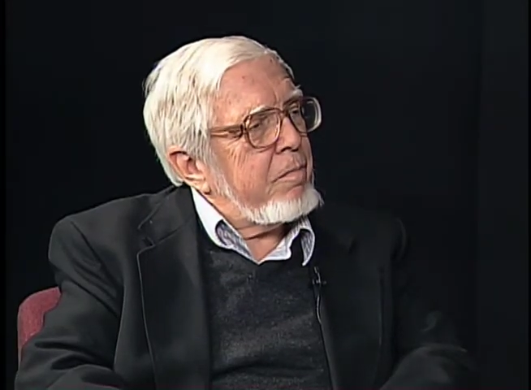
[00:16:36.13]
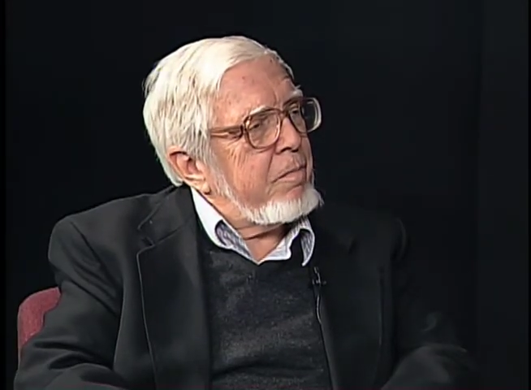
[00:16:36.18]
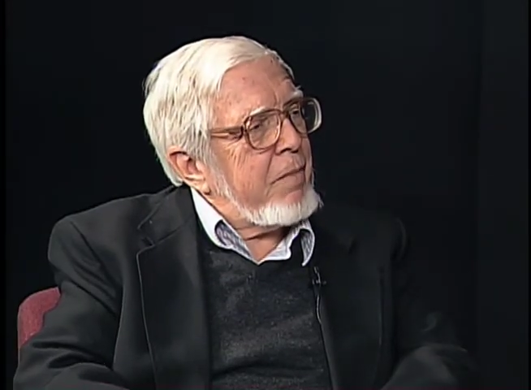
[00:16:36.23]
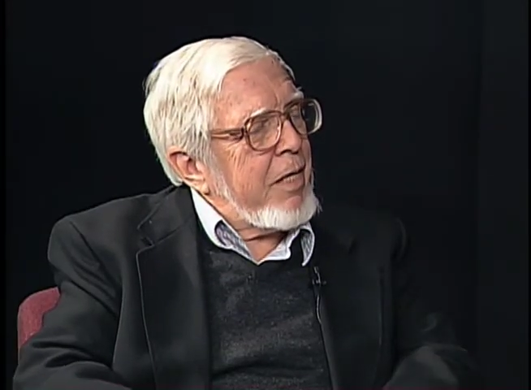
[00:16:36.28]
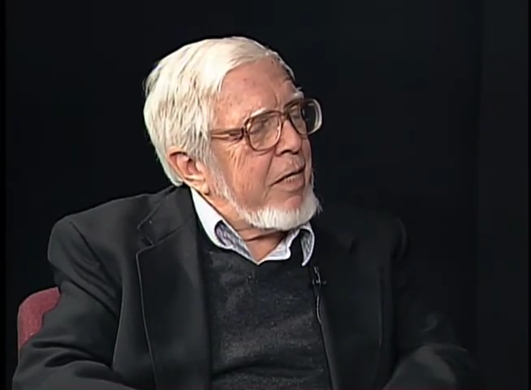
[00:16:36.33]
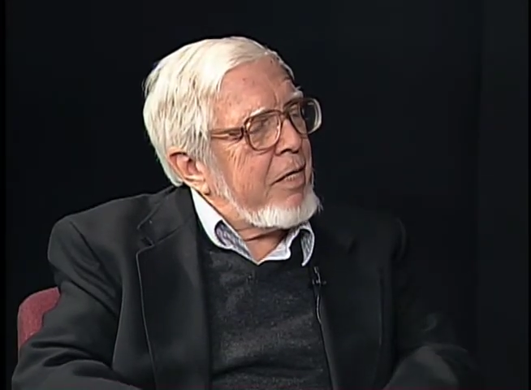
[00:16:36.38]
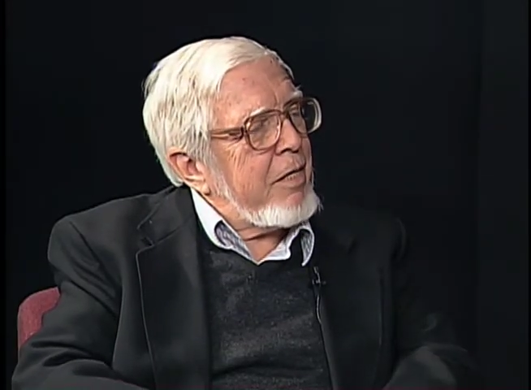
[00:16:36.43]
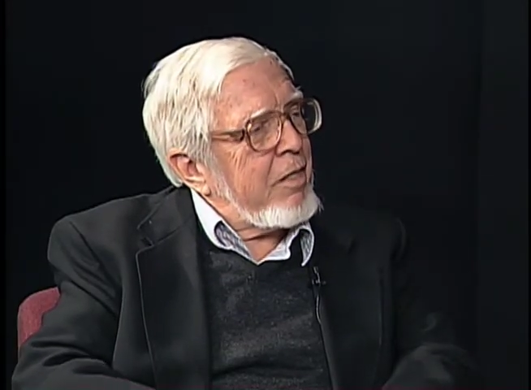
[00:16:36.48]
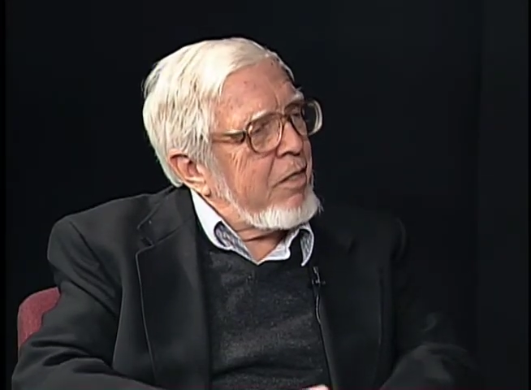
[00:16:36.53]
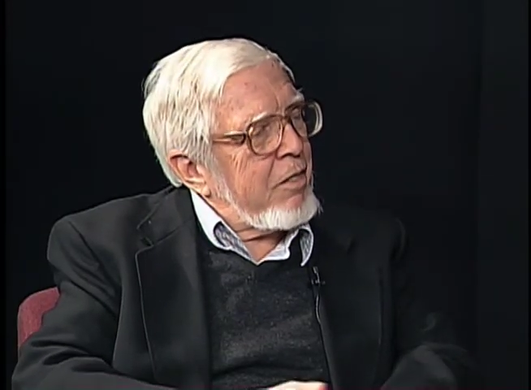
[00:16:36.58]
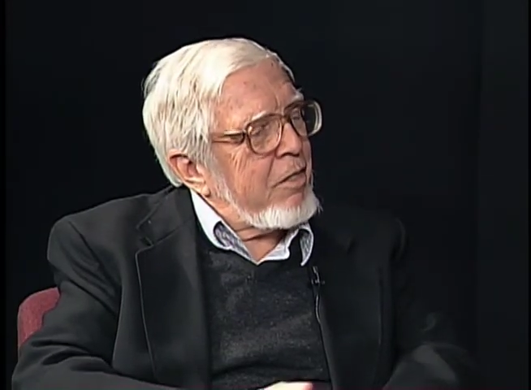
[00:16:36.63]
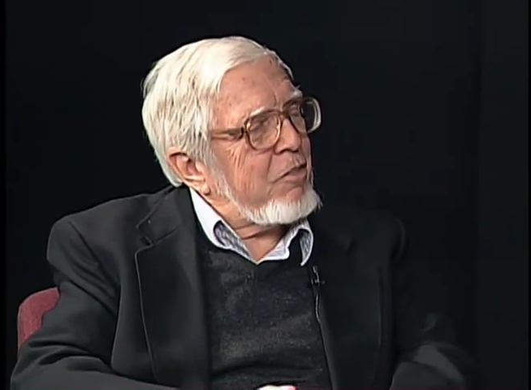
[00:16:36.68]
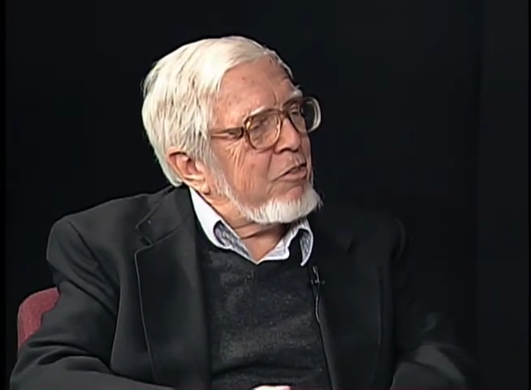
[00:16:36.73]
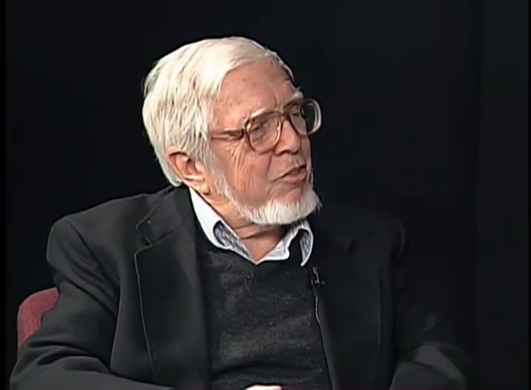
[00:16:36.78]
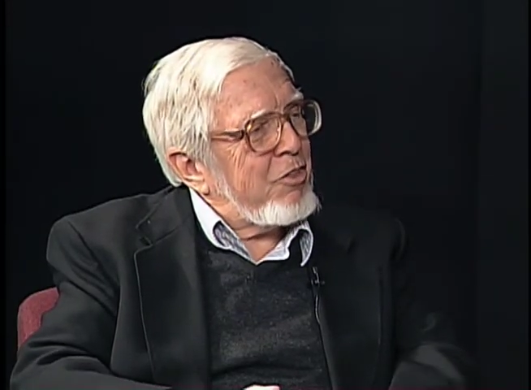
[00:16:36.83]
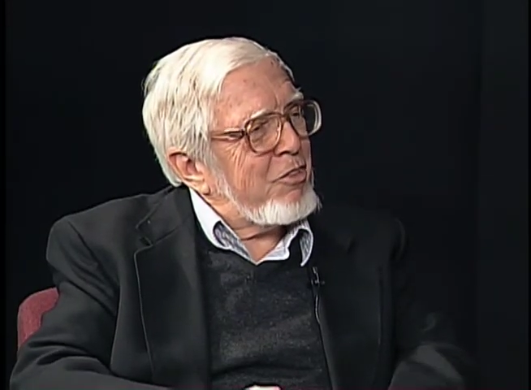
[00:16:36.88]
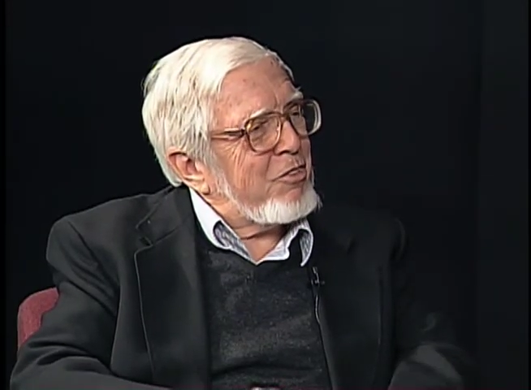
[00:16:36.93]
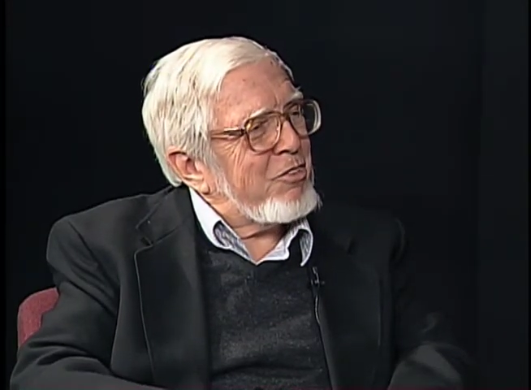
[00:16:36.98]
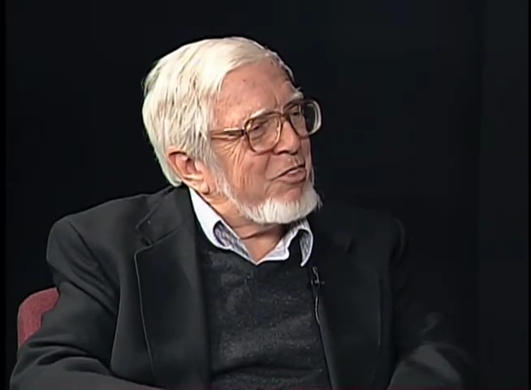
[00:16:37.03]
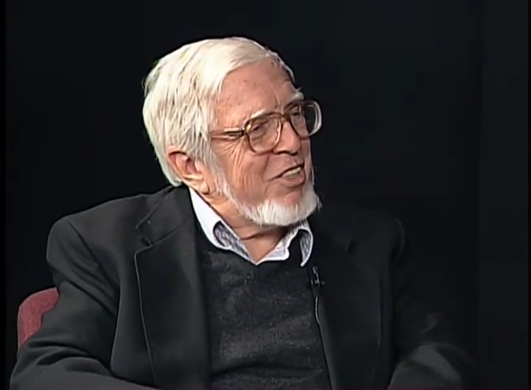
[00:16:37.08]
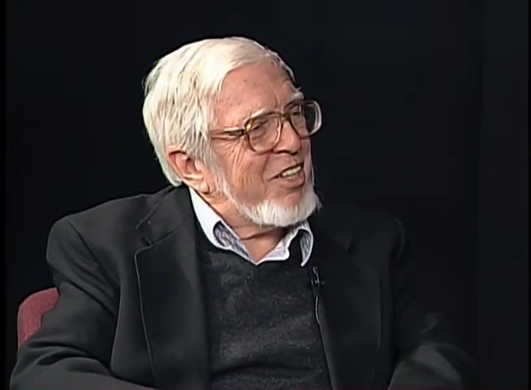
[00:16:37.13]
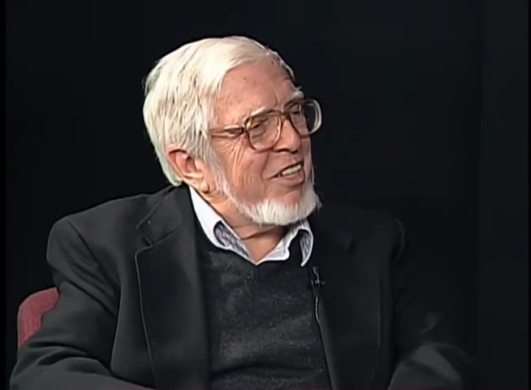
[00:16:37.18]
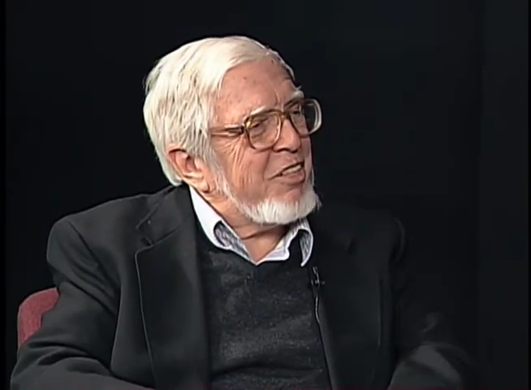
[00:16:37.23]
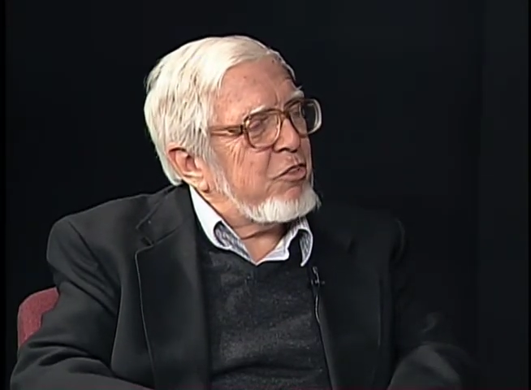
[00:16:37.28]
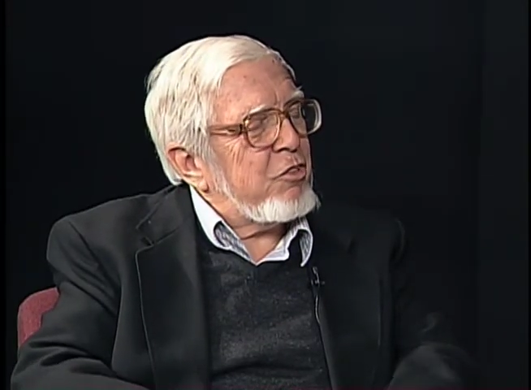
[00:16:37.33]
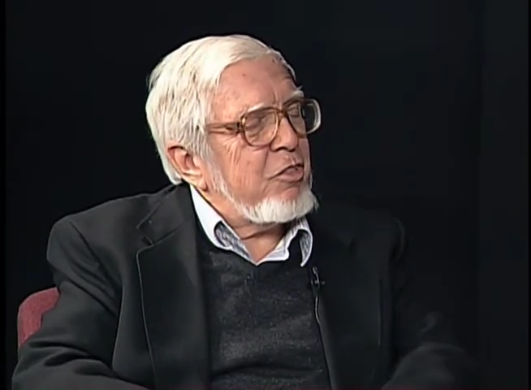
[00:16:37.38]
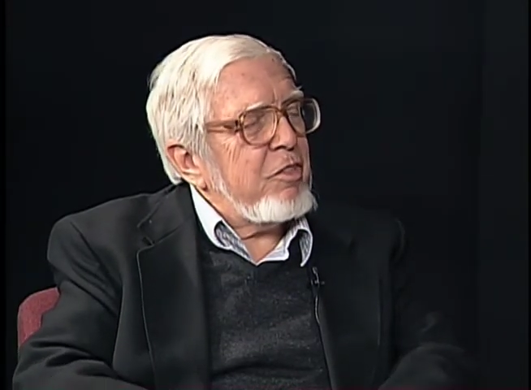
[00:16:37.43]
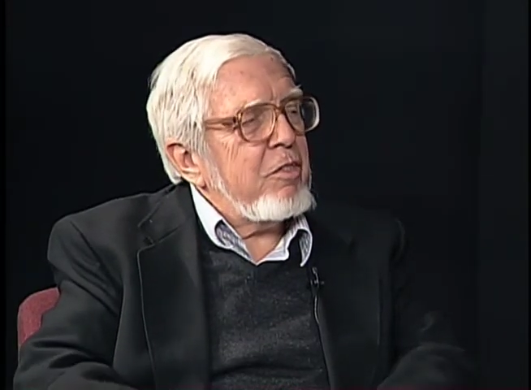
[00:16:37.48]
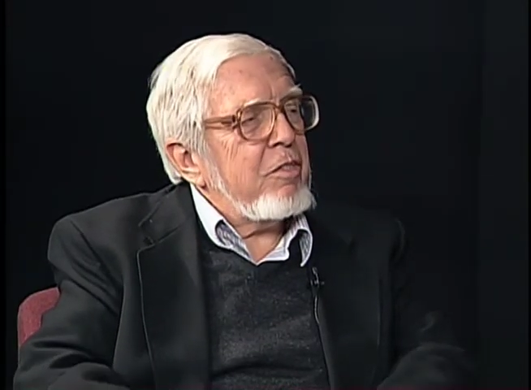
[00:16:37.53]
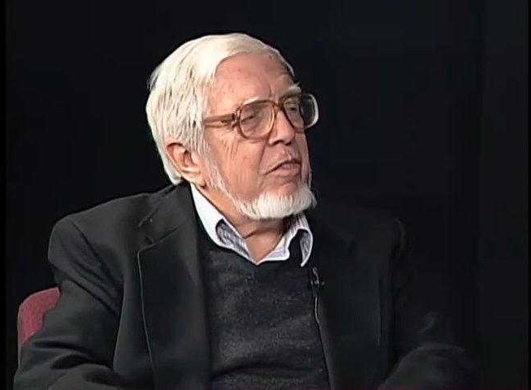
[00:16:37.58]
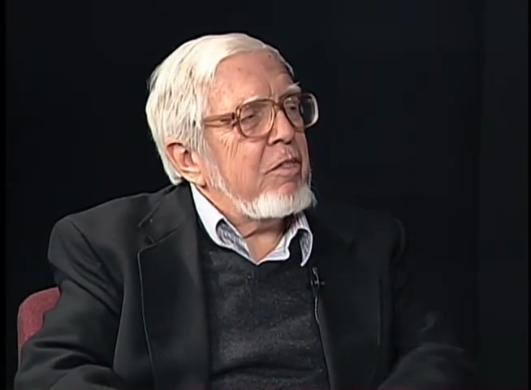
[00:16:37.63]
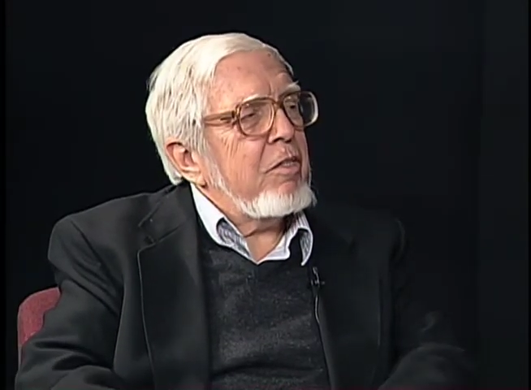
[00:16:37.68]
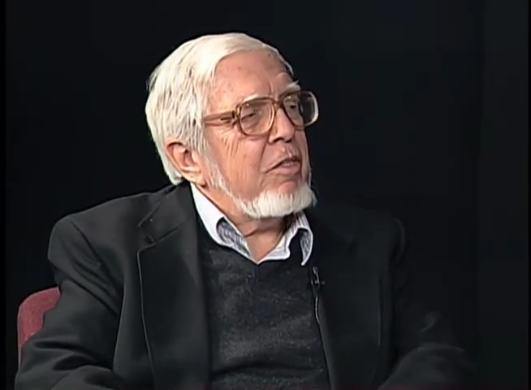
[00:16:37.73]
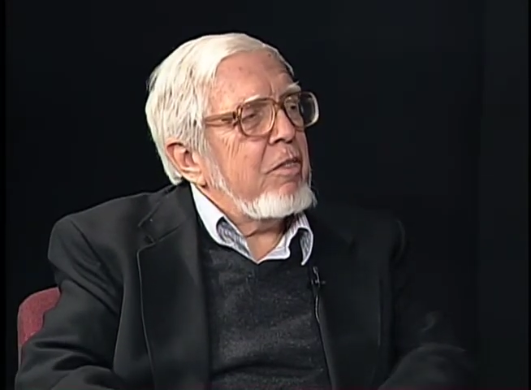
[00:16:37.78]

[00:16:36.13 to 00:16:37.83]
Maine Lung Association,